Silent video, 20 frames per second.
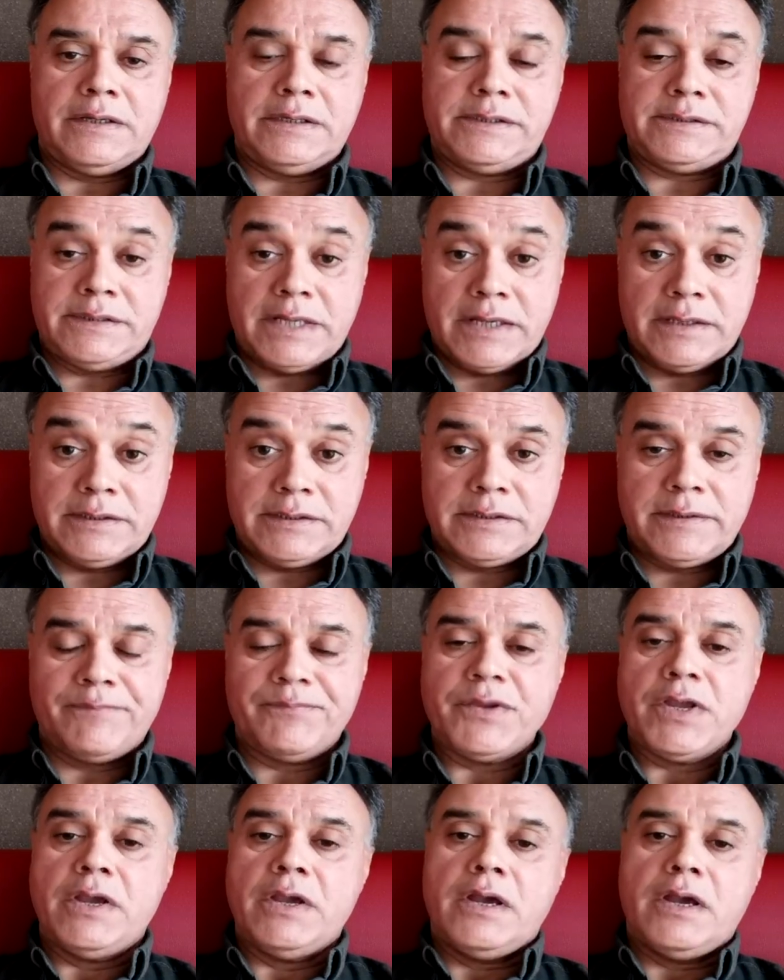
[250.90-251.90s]
states.
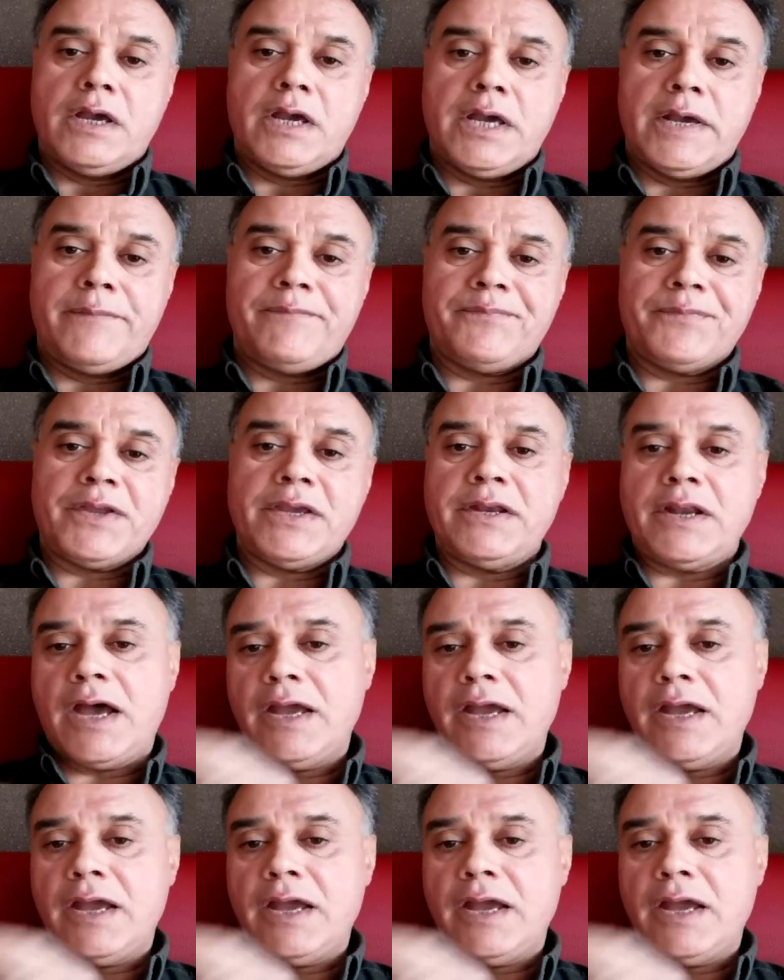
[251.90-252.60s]
In